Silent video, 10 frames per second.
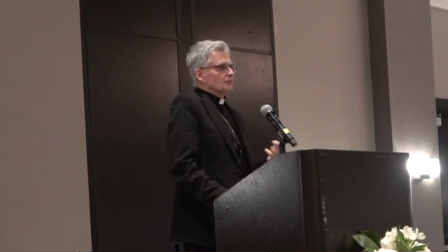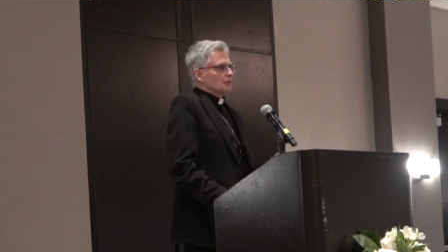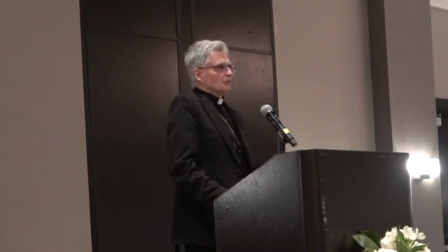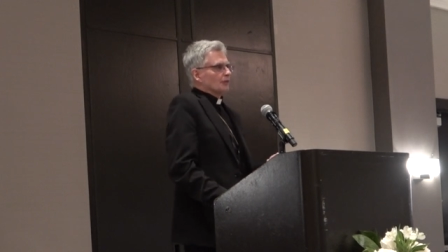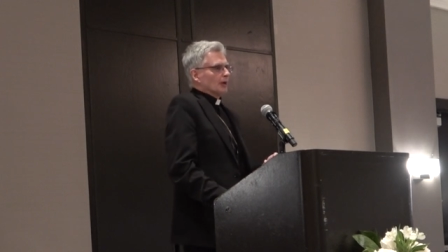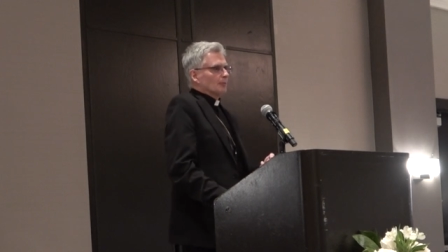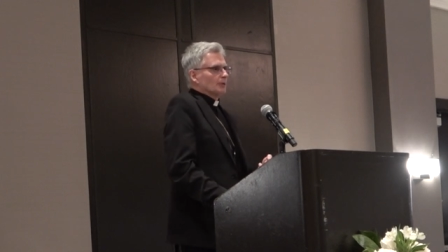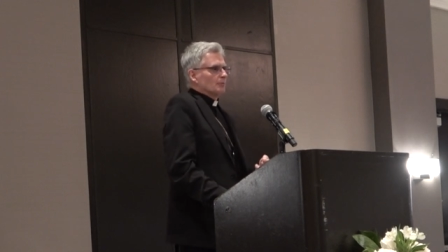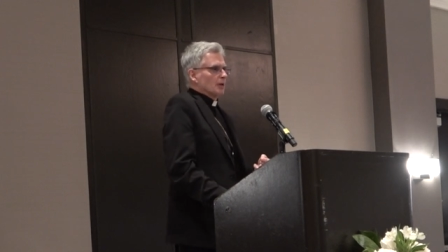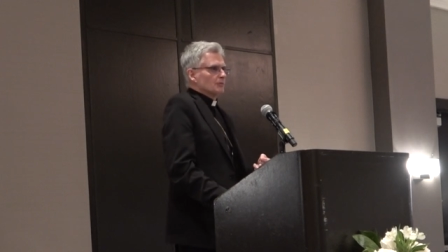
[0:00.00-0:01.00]
and for the
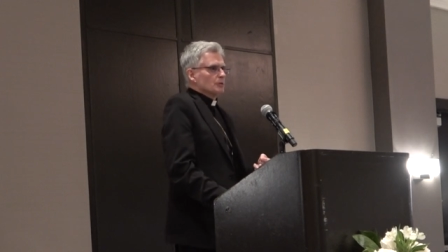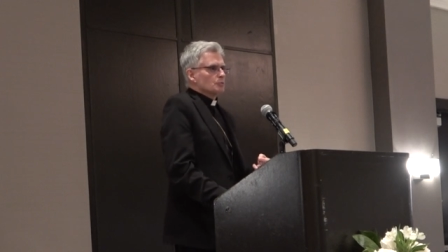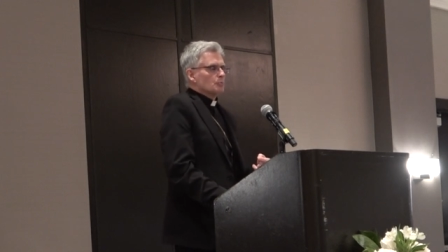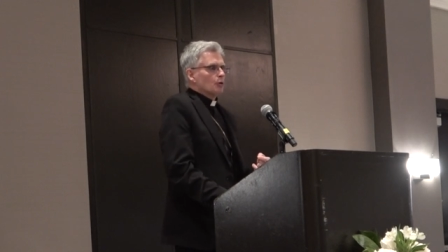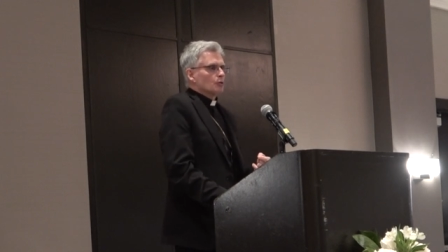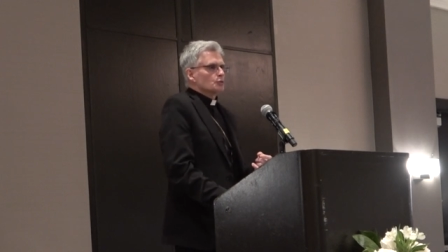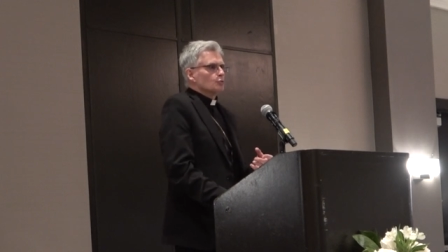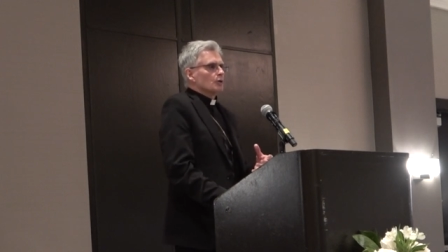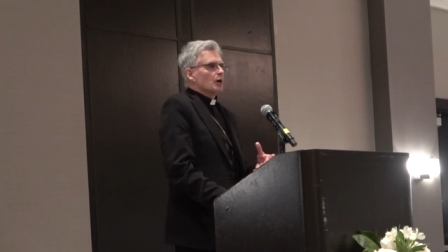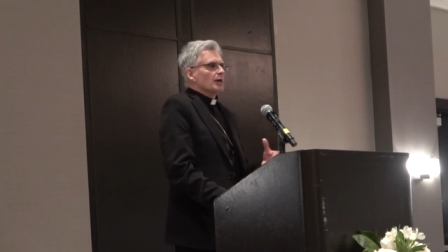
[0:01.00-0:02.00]
family. Maybe his
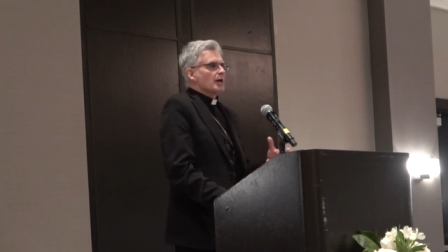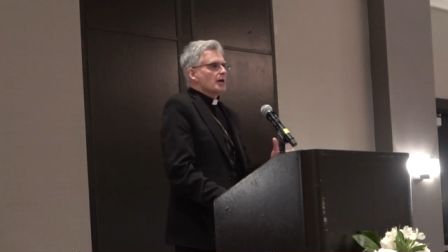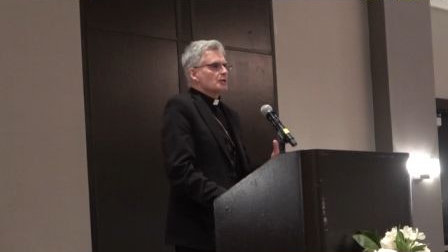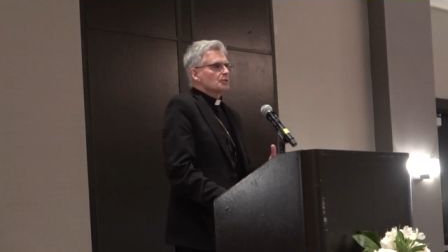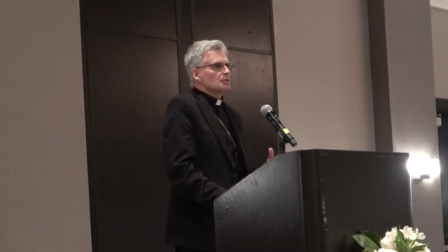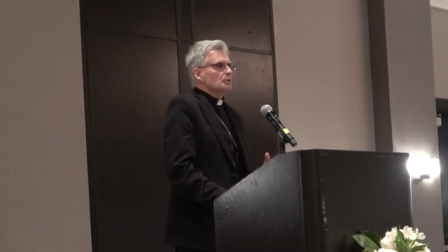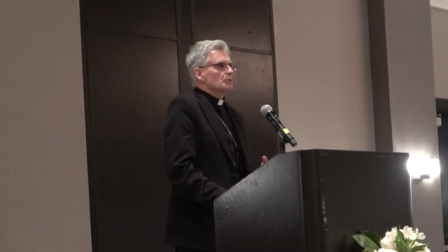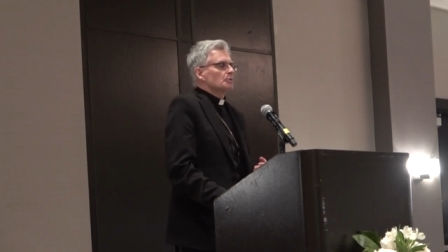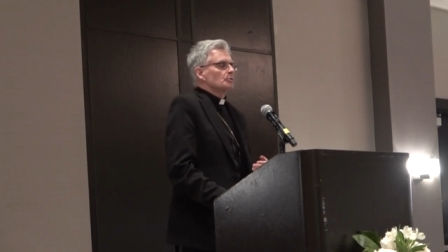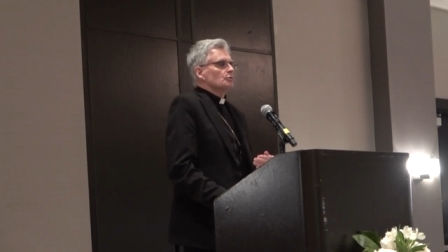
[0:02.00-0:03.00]
motives were not
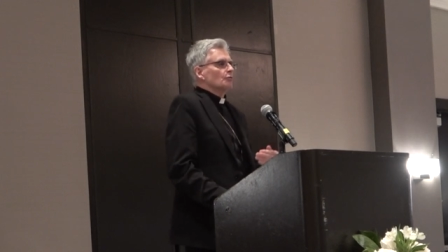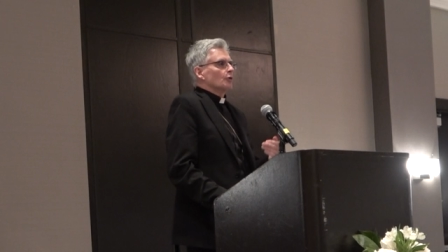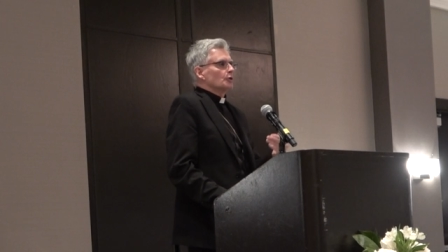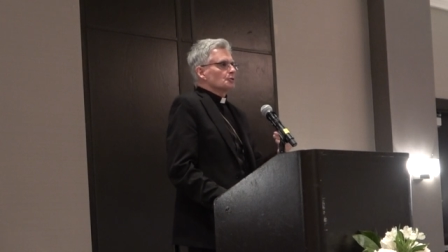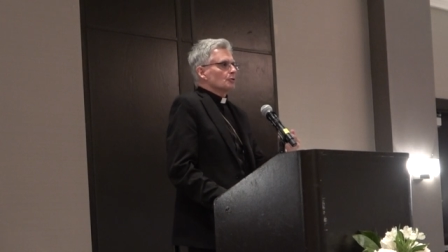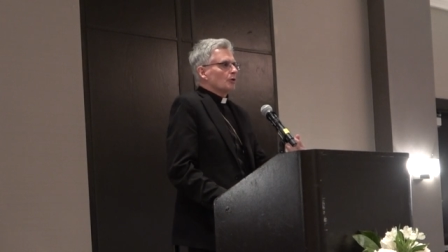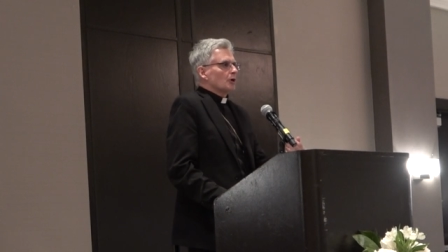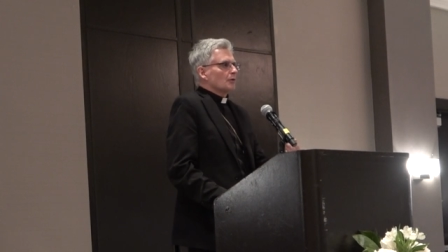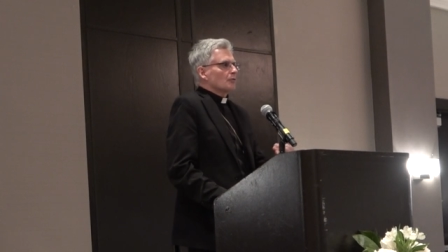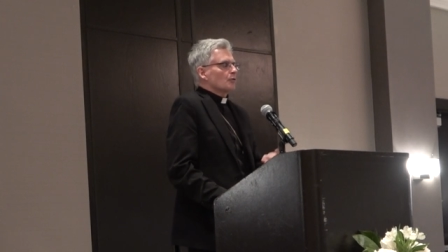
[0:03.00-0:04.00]
as devoted to the
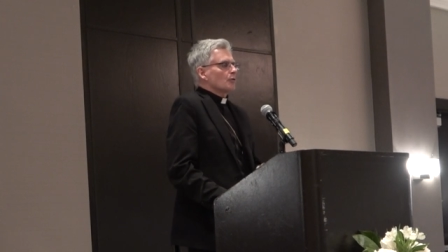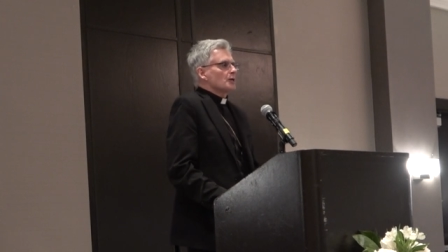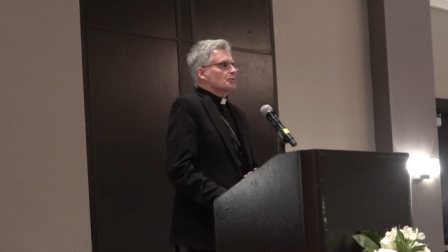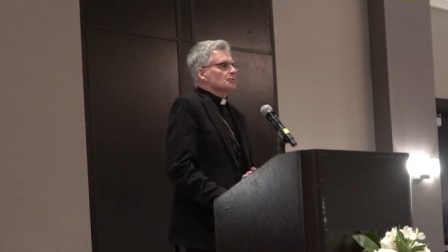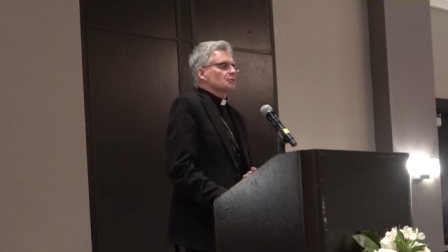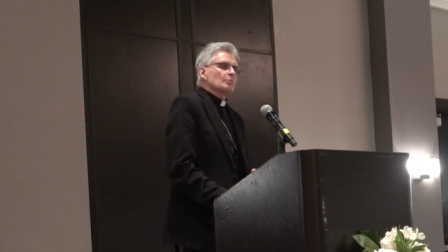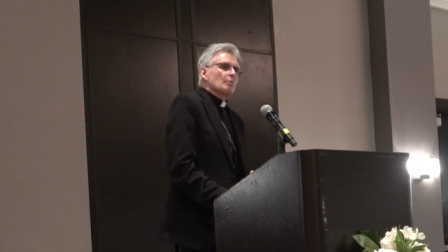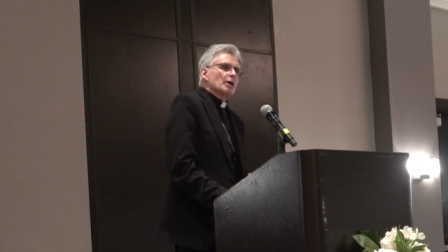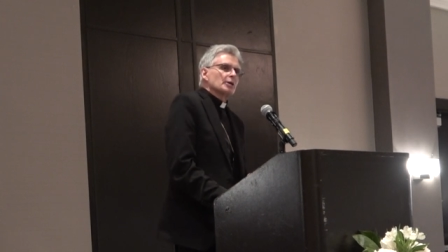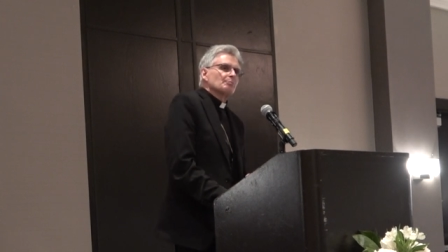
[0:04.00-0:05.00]
heart of Christ as it
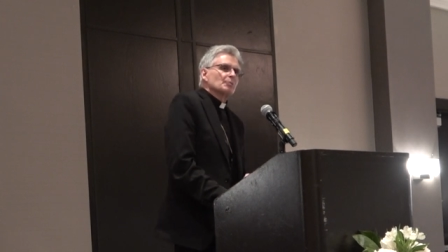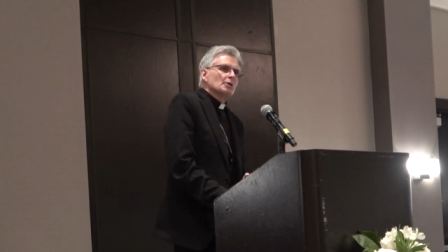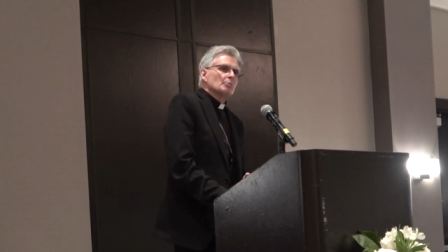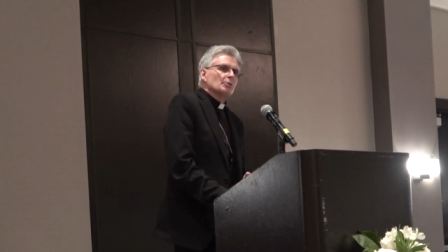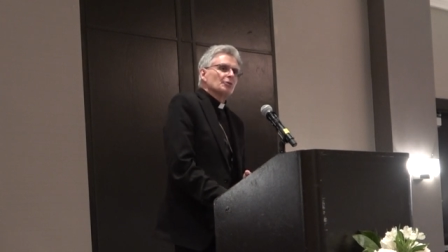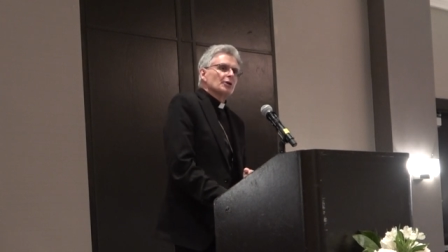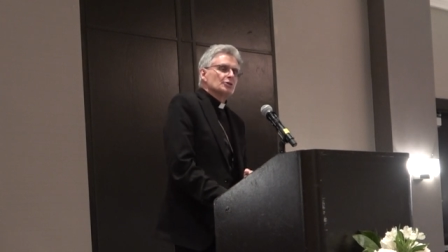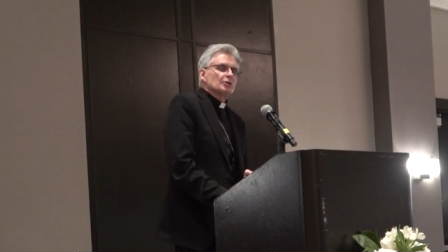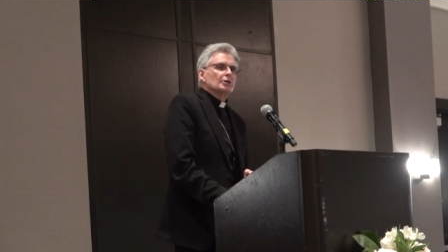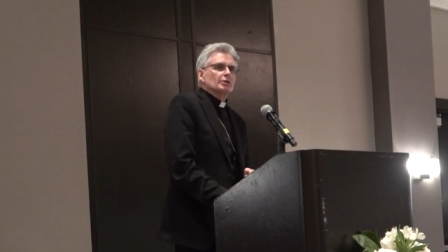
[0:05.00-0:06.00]
might be, but
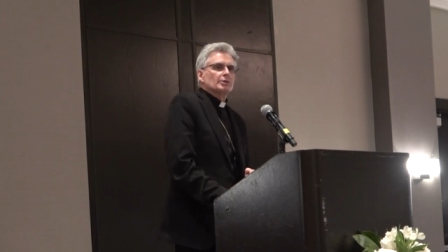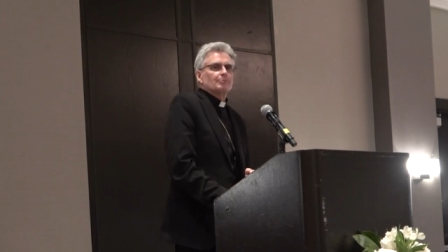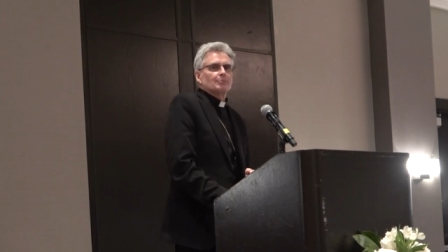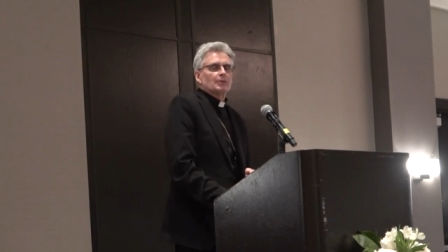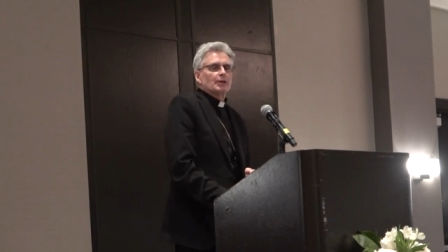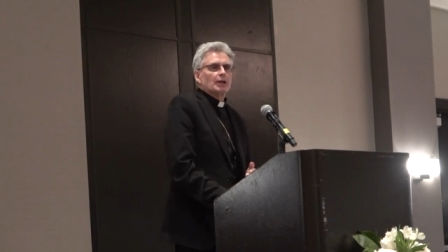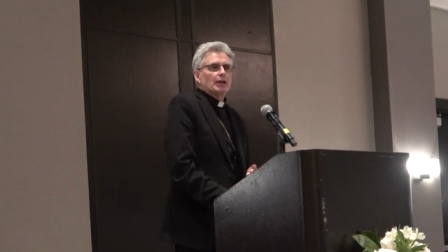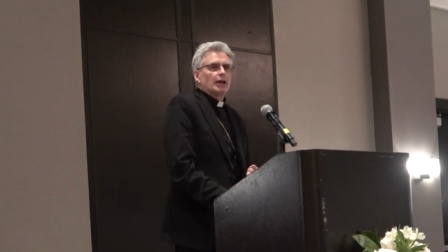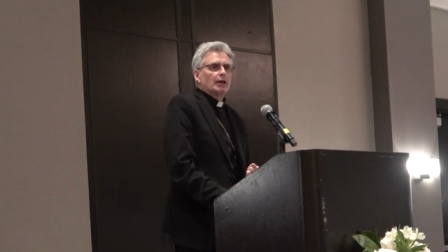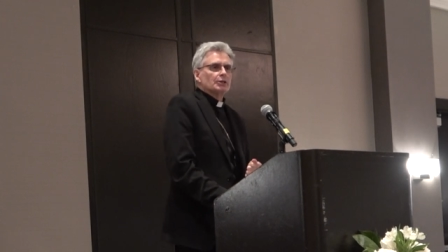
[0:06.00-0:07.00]
they did.
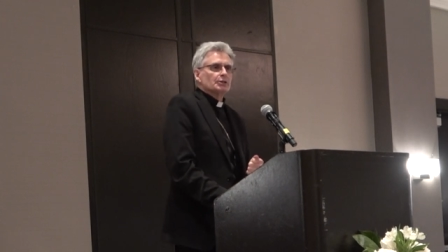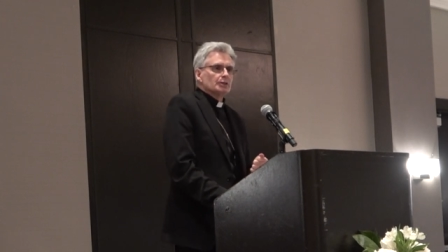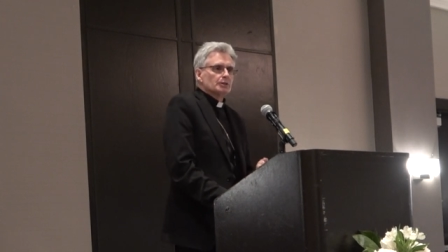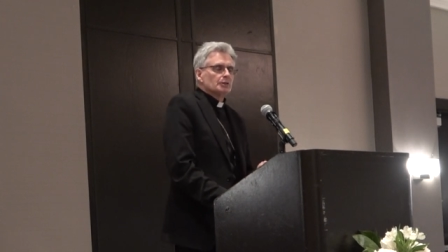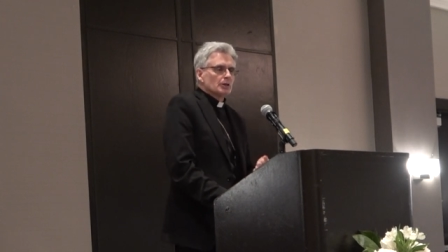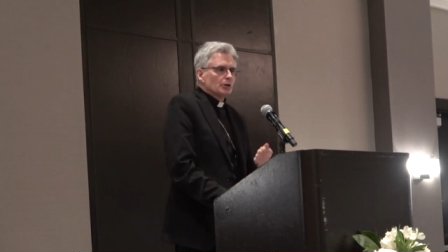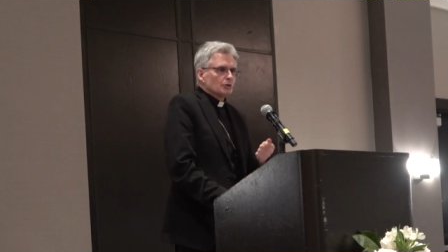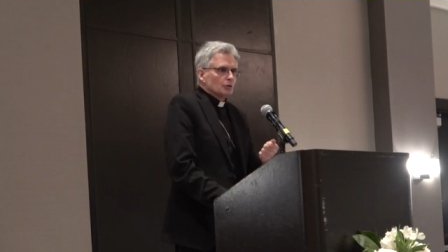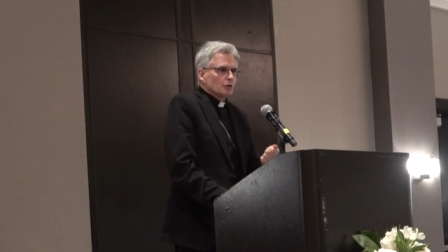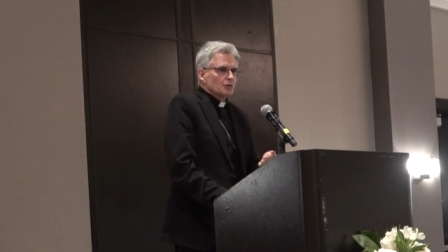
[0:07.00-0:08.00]
And he did undergo